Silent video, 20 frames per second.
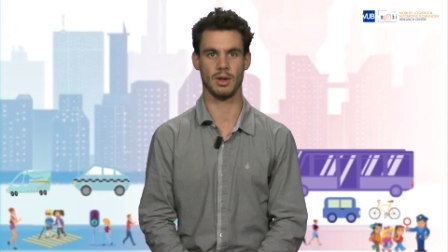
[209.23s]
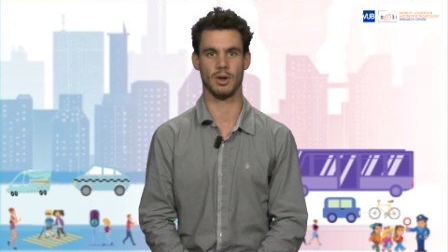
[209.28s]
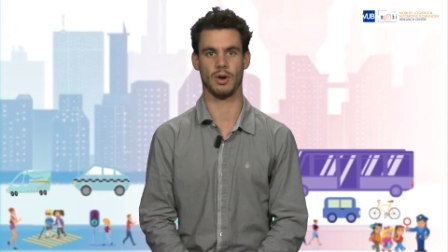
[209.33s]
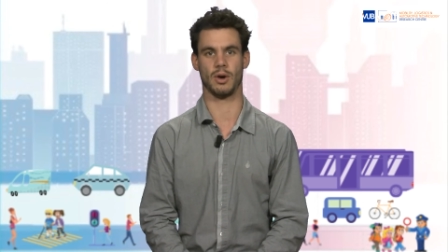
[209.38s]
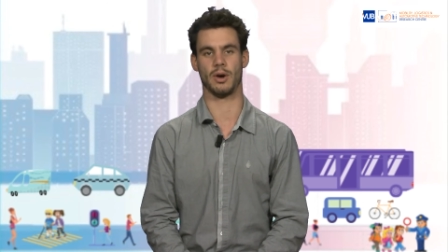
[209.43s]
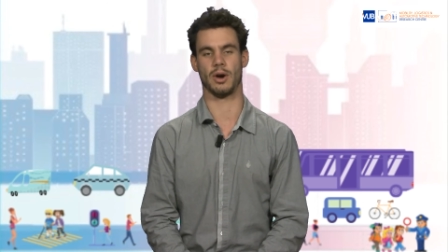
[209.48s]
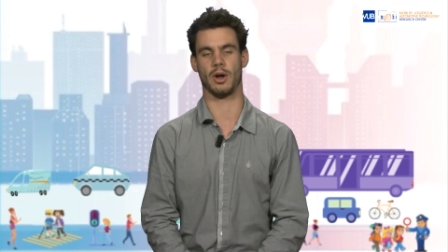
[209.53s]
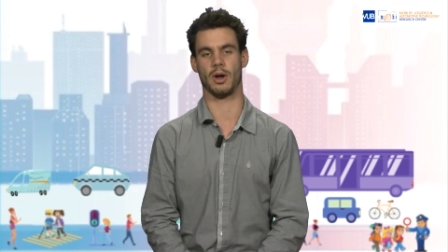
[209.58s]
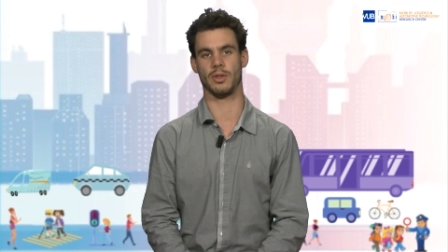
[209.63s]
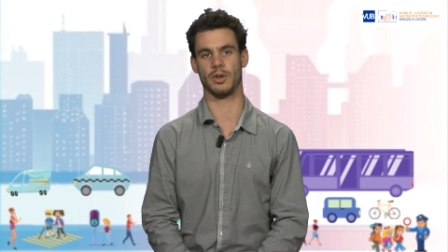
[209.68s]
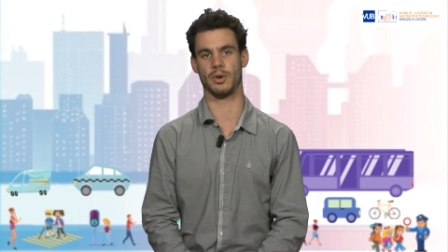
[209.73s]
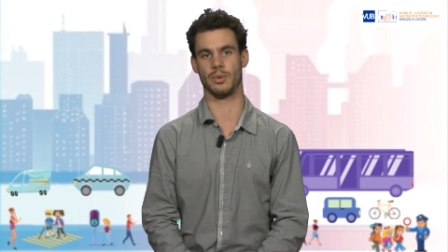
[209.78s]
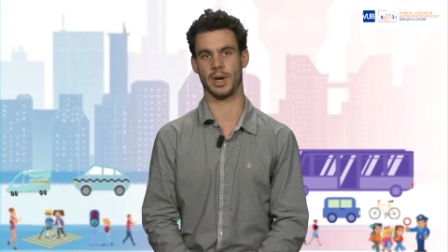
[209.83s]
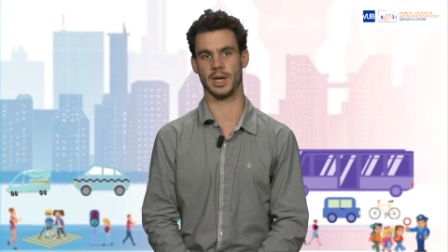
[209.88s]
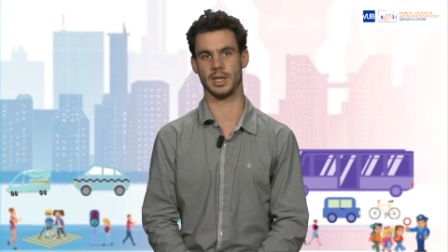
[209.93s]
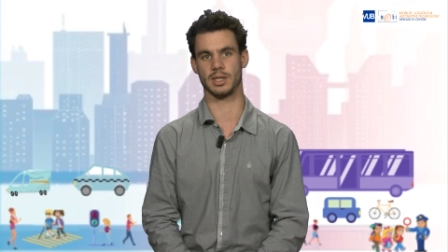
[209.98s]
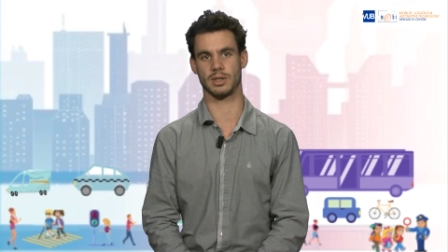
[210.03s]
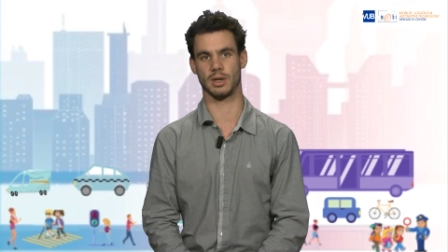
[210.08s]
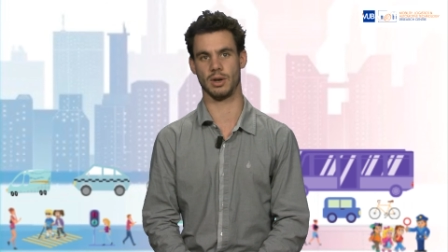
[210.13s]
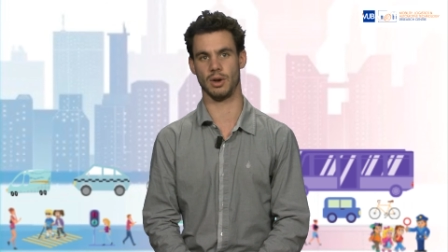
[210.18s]
or
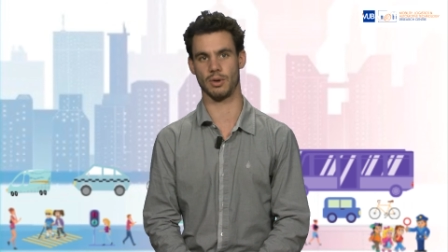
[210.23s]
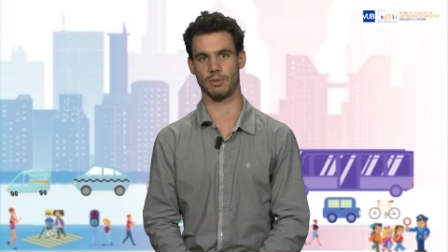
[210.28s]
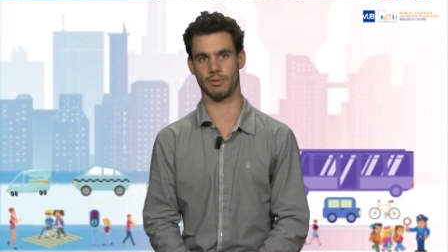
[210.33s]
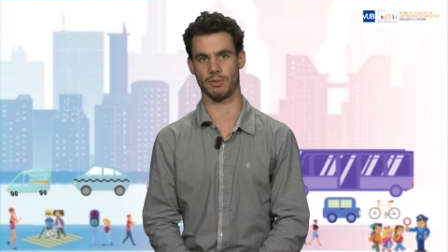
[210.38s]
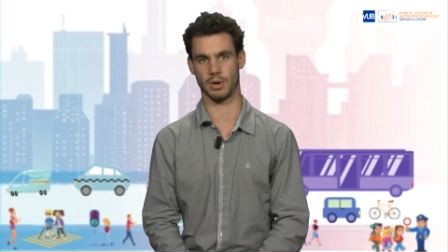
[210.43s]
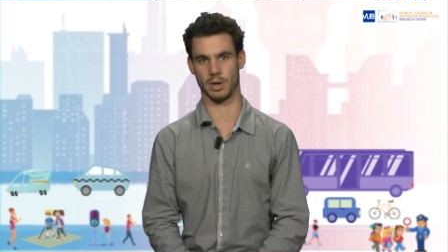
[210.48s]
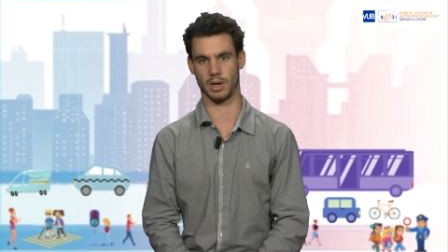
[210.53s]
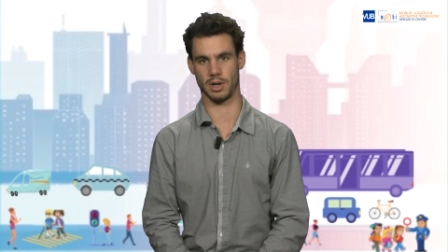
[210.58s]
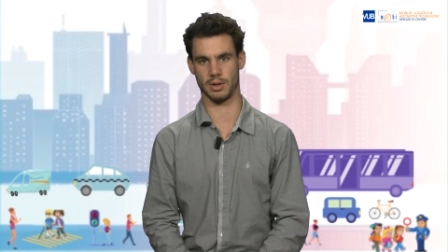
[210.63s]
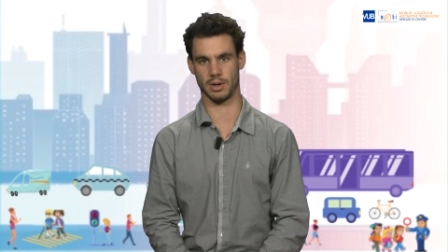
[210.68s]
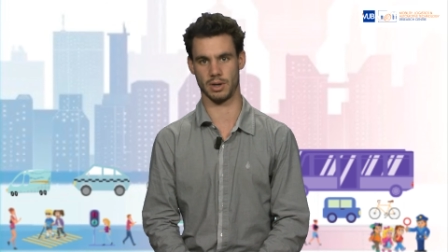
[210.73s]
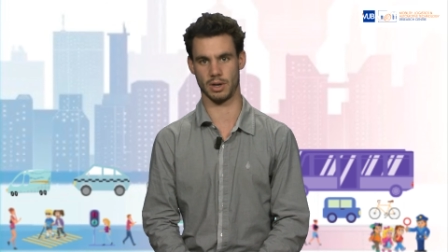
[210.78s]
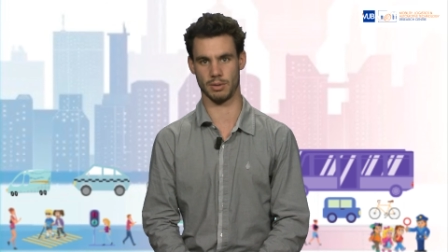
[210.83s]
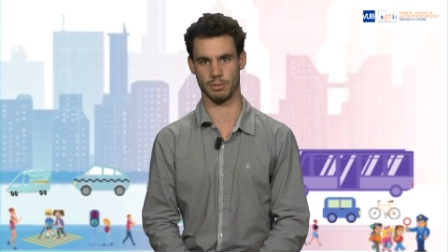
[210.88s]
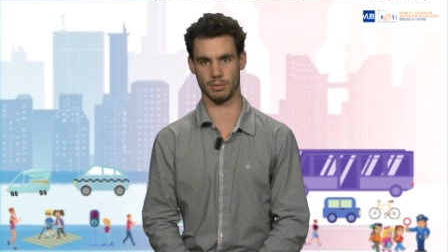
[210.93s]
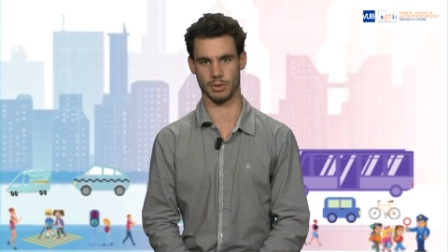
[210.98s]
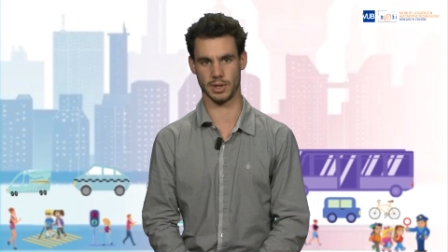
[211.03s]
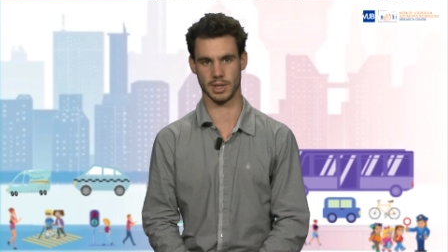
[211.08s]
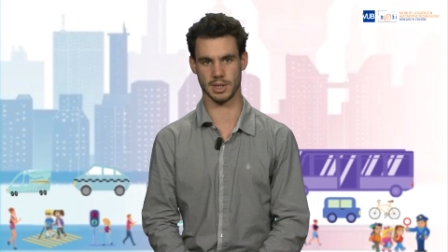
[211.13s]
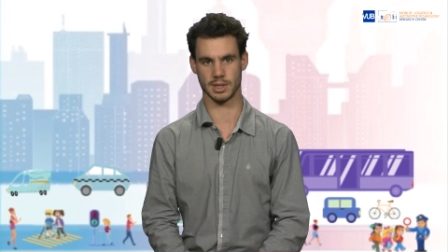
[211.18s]
otherwise look for other
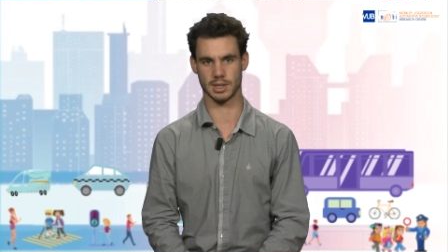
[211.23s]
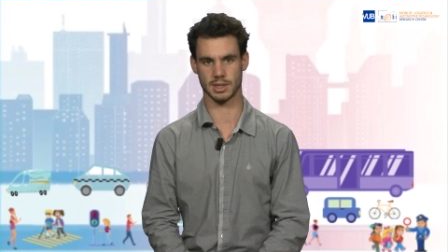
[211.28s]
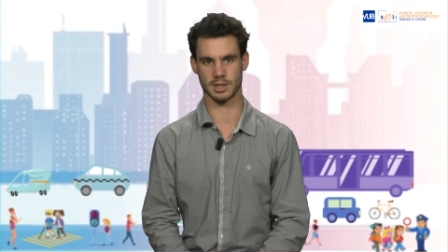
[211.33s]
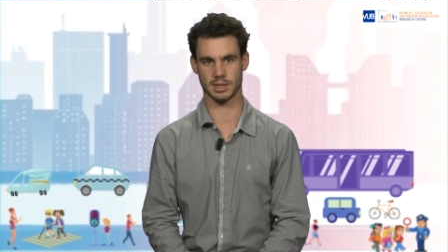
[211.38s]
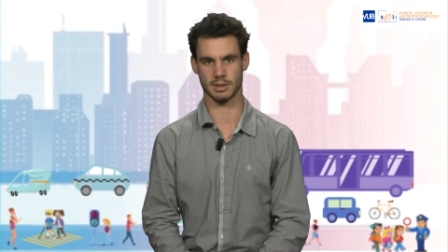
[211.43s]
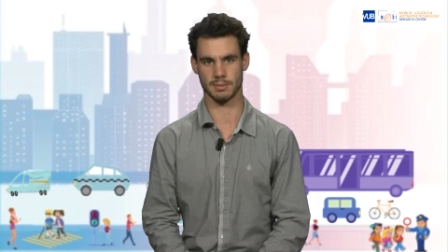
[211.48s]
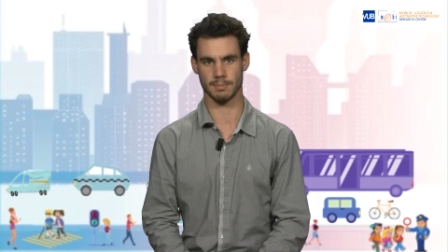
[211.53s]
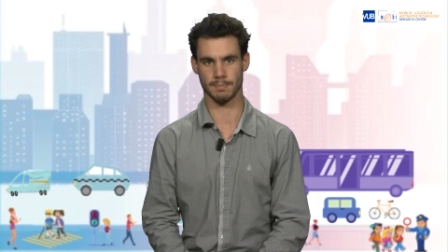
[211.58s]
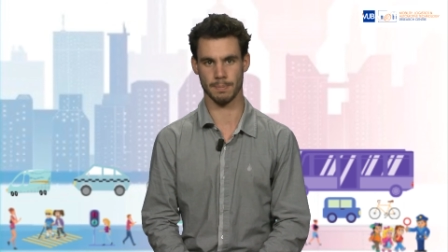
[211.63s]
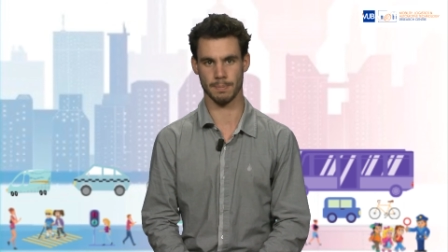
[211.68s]
operators.